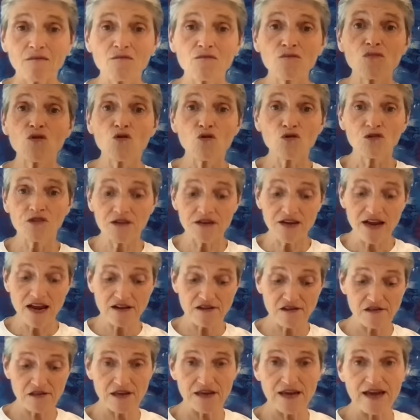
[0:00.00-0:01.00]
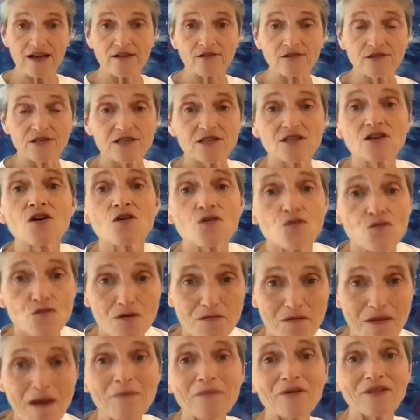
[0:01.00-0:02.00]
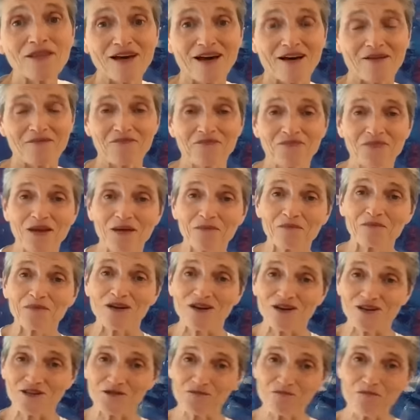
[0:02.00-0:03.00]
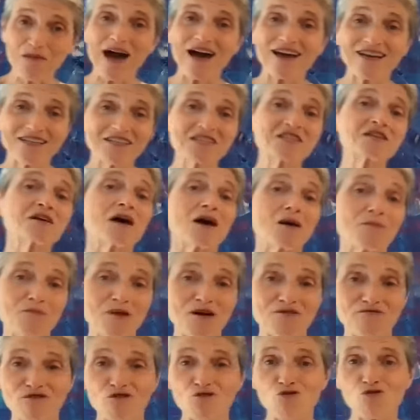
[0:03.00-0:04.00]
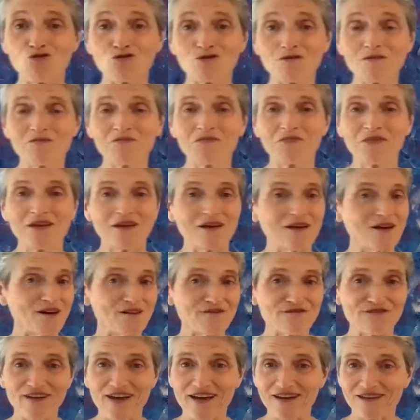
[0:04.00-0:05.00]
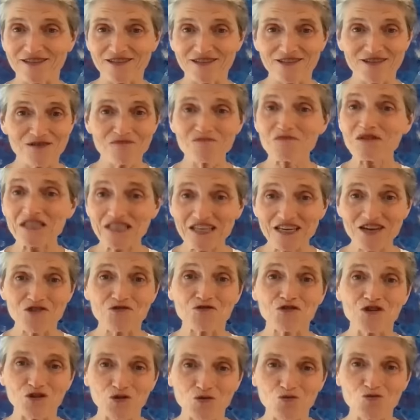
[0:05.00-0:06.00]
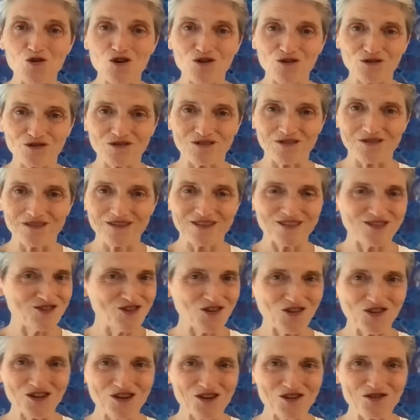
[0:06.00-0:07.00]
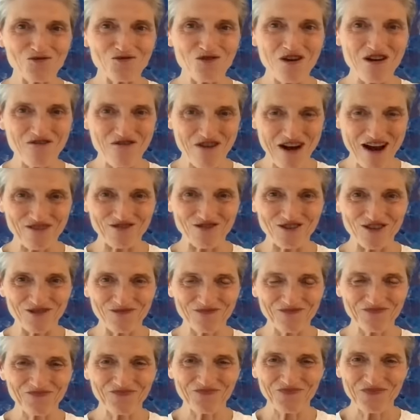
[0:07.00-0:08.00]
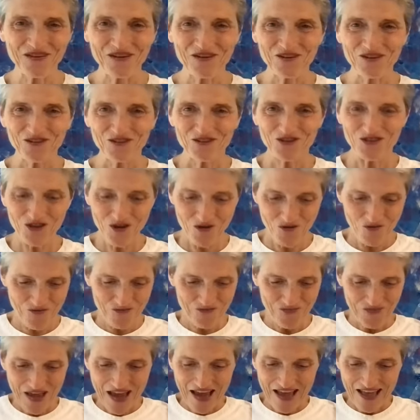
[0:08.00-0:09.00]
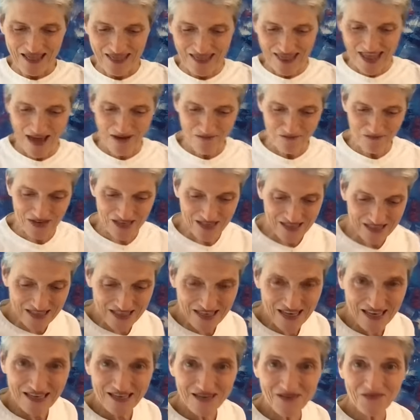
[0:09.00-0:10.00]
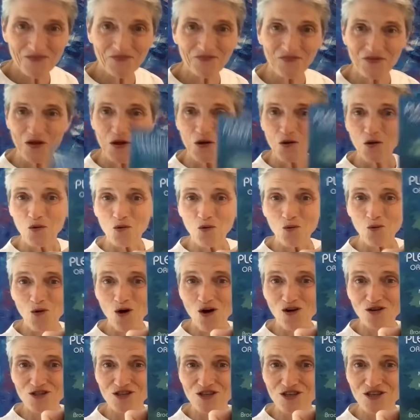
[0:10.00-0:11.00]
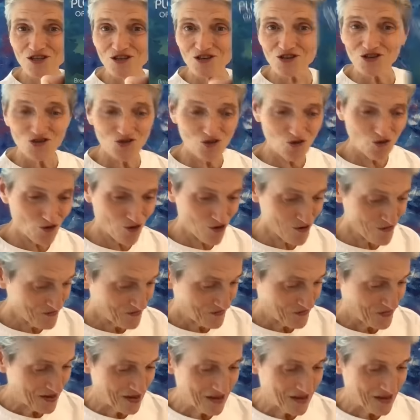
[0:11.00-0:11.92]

more than anything else. Remember that, because mind, above all, affects the material world. It's not the other way around. So let me see what your